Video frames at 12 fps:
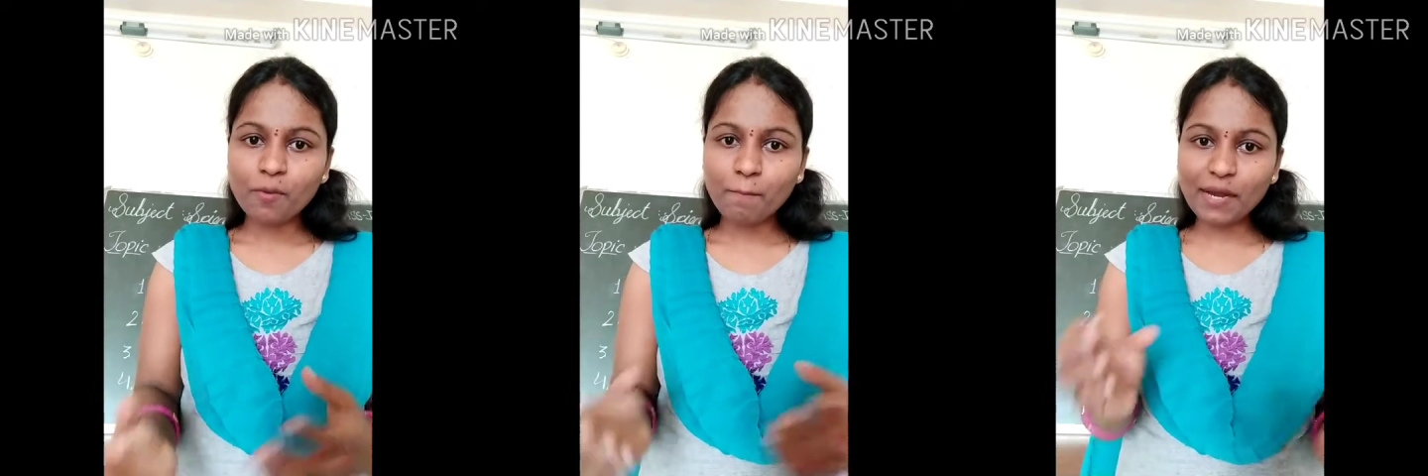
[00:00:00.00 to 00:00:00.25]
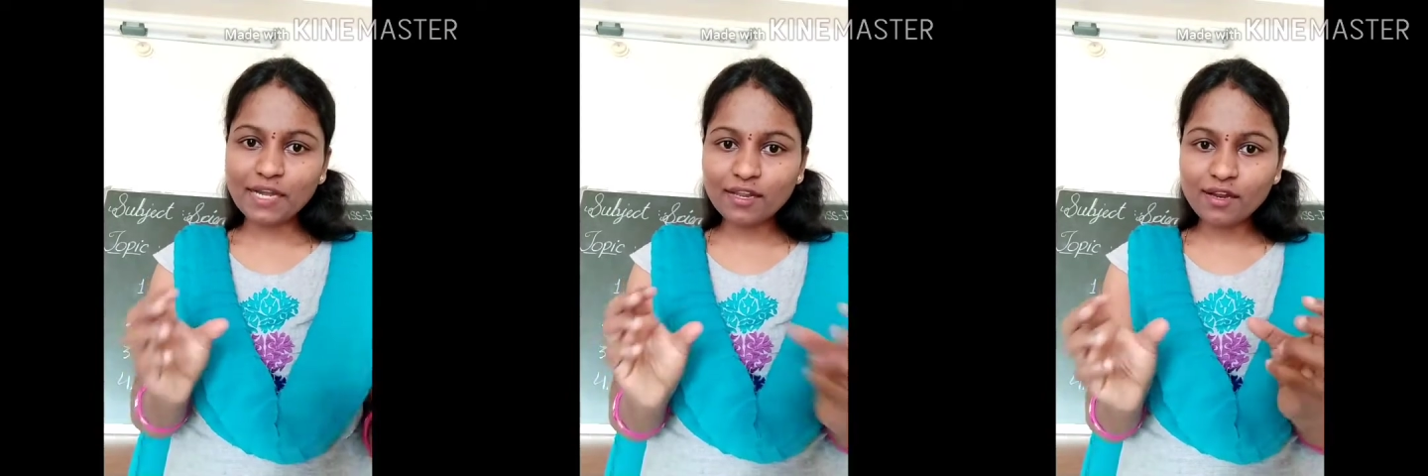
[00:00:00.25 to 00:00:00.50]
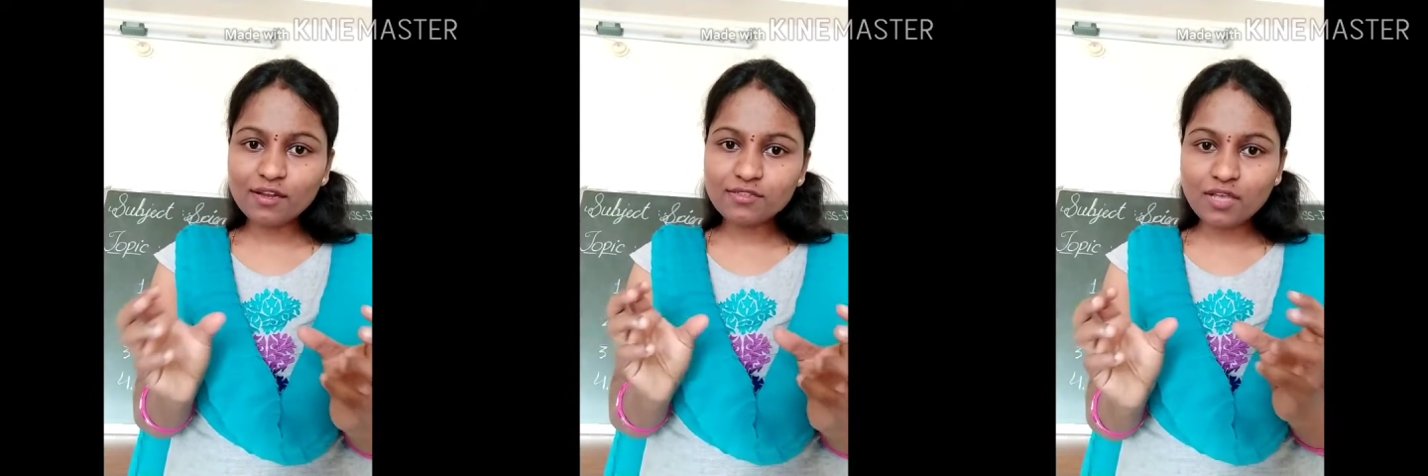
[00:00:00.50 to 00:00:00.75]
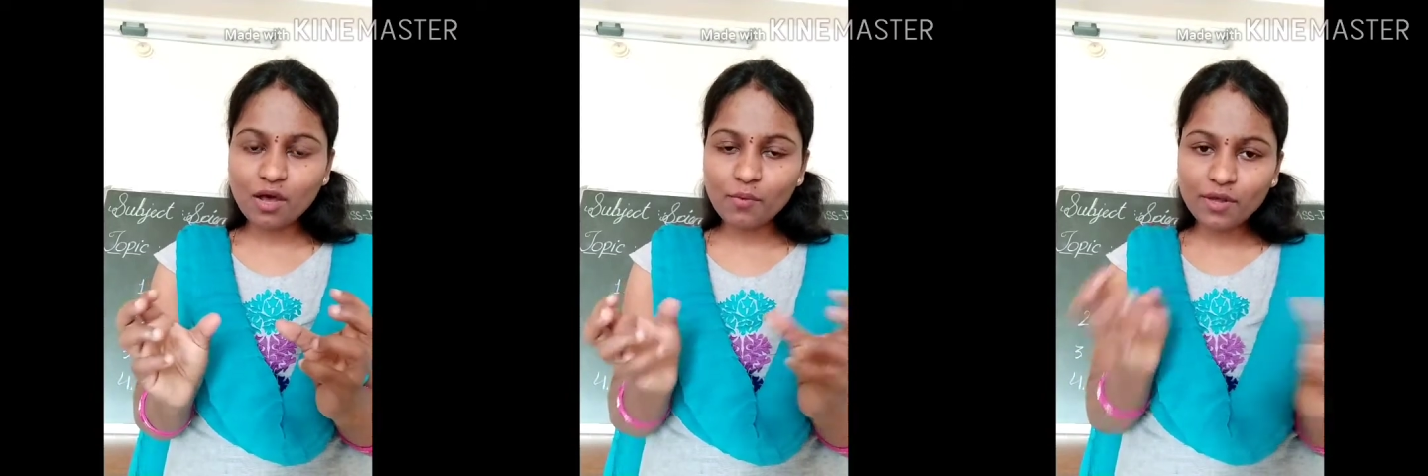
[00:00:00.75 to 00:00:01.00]

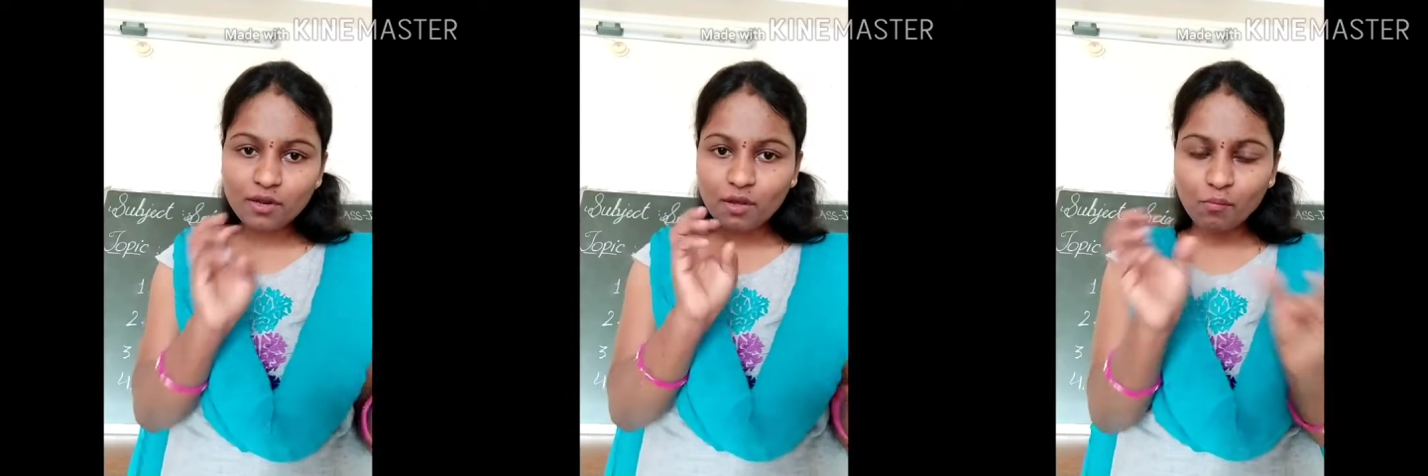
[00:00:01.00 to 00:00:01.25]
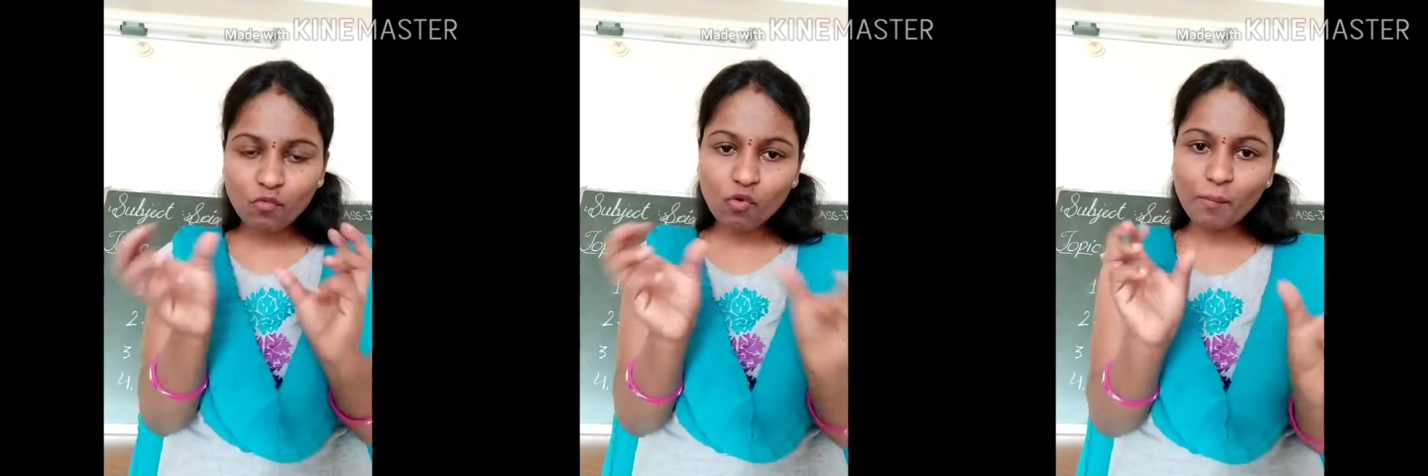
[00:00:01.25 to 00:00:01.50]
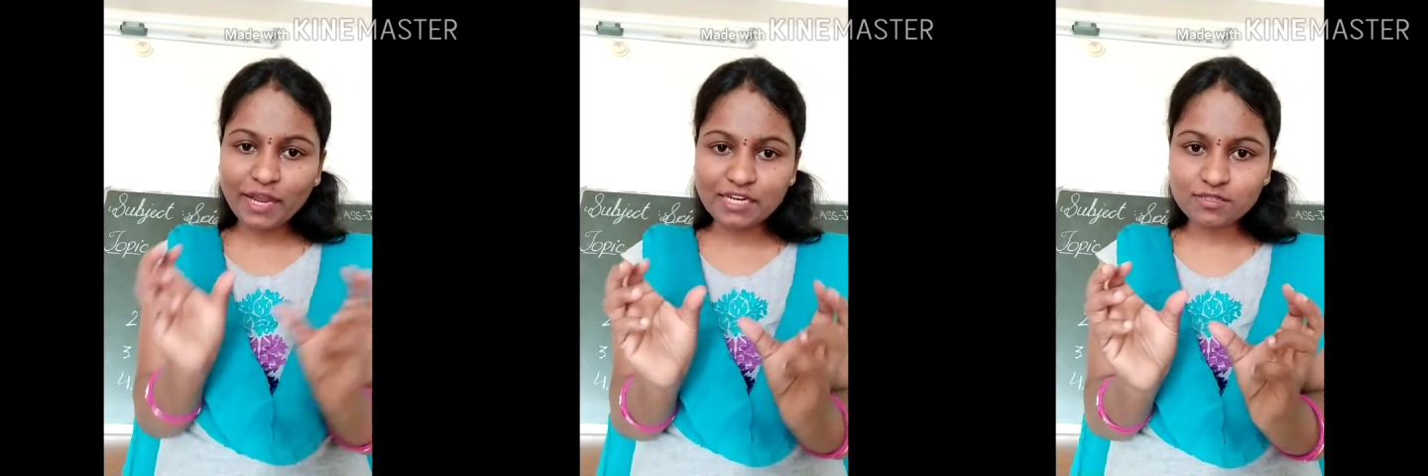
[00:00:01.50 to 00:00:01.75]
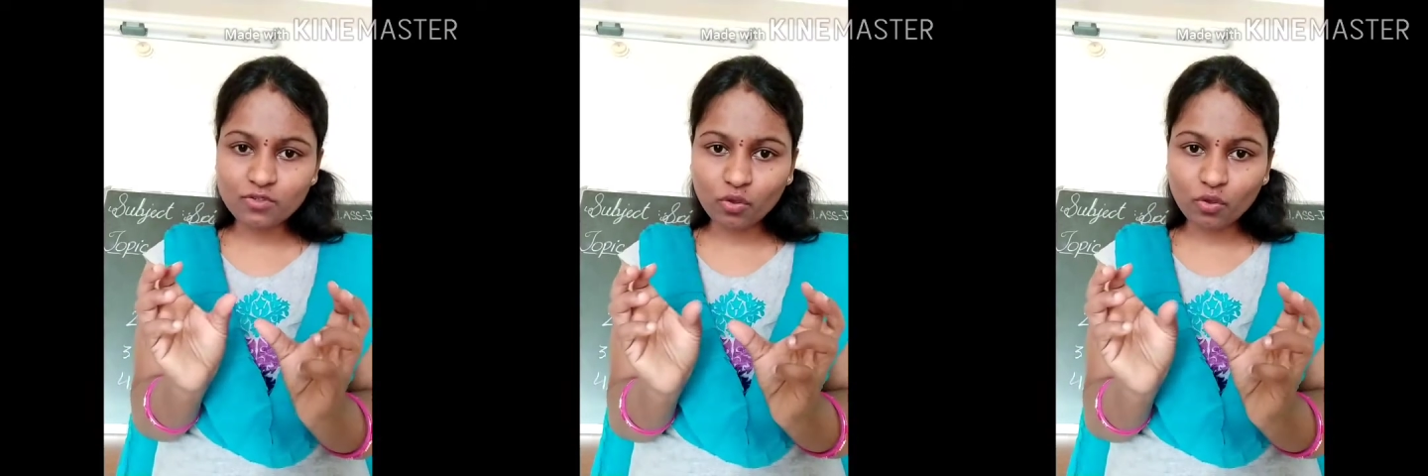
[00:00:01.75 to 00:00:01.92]
maintenance our movements.